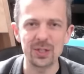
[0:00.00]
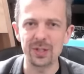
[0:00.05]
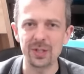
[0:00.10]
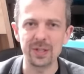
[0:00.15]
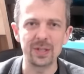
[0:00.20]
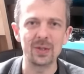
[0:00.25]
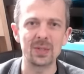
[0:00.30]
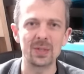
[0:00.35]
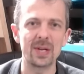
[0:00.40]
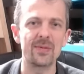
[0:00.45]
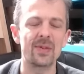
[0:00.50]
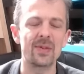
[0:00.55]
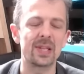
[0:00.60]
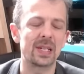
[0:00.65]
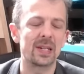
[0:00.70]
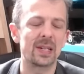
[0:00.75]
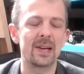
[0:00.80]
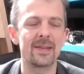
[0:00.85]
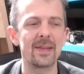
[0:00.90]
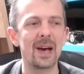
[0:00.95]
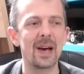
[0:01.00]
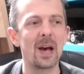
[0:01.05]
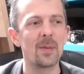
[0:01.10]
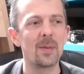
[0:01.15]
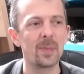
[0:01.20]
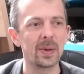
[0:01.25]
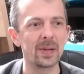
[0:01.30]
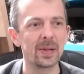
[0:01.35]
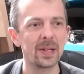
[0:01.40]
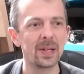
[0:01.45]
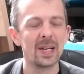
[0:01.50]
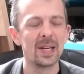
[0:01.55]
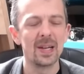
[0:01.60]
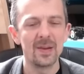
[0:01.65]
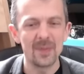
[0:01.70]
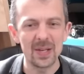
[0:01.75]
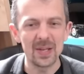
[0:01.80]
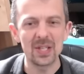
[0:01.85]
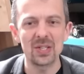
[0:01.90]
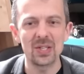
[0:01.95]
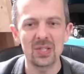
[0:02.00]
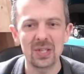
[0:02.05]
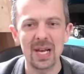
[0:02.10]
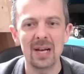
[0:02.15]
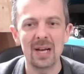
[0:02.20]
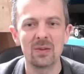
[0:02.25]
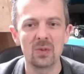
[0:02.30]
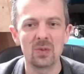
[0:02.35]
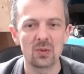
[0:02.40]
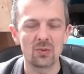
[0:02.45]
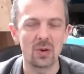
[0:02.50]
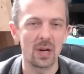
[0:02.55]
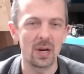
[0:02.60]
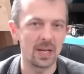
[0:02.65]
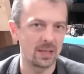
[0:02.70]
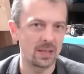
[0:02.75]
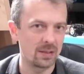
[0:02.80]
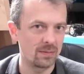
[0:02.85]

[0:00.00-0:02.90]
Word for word: that you use and everything like that. But this sounds right.